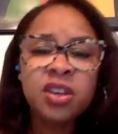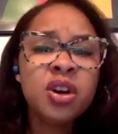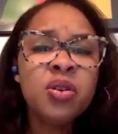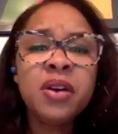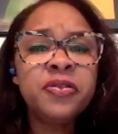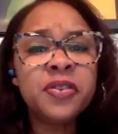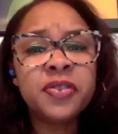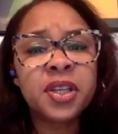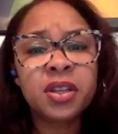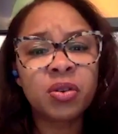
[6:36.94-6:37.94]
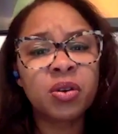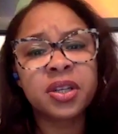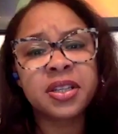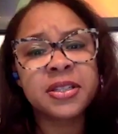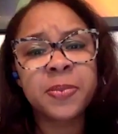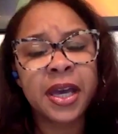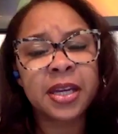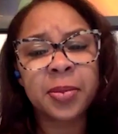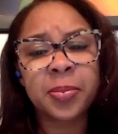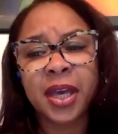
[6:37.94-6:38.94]
a 50-year-old
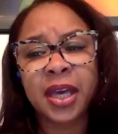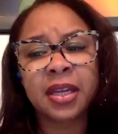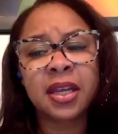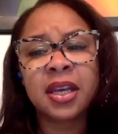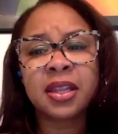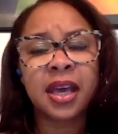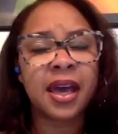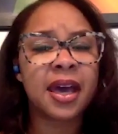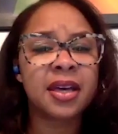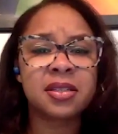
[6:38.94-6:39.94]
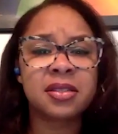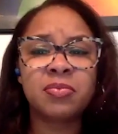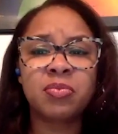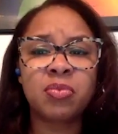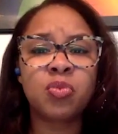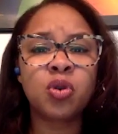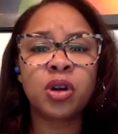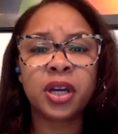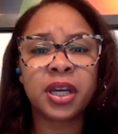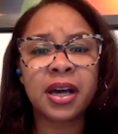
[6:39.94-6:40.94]
Hispanic man that has
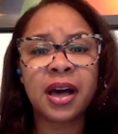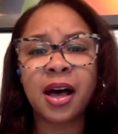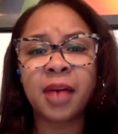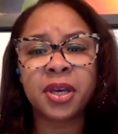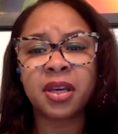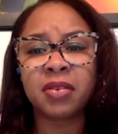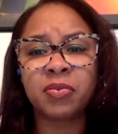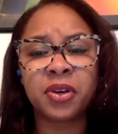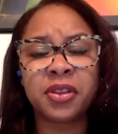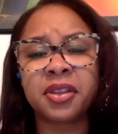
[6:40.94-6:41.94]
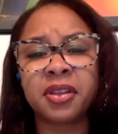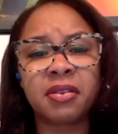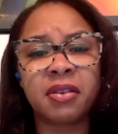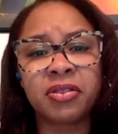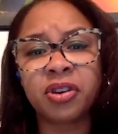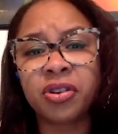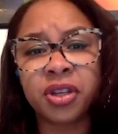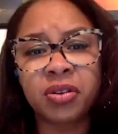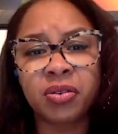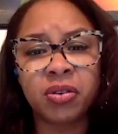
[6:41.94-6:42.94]
more in common with a
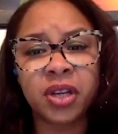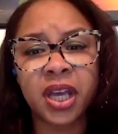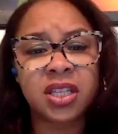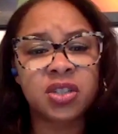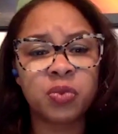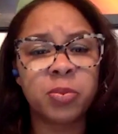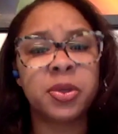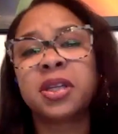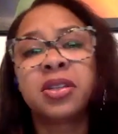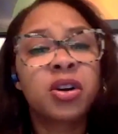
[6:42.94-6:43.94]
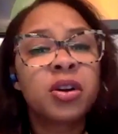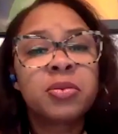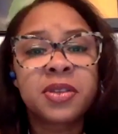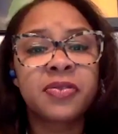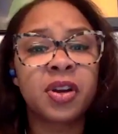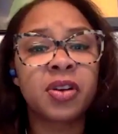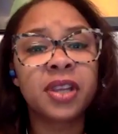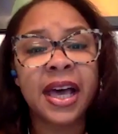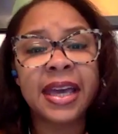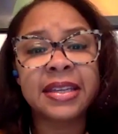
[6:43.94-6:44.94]
30-year-old Asian woman in terms of
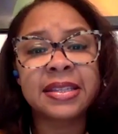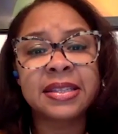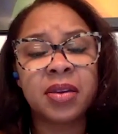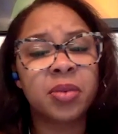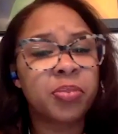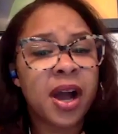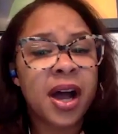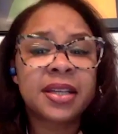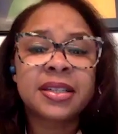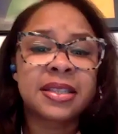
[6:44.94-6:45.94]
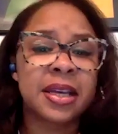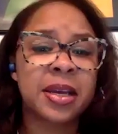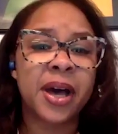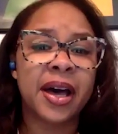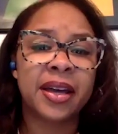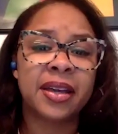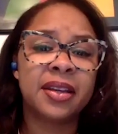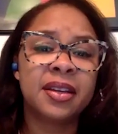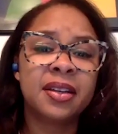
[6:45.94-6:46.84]
their likes and the products they buy.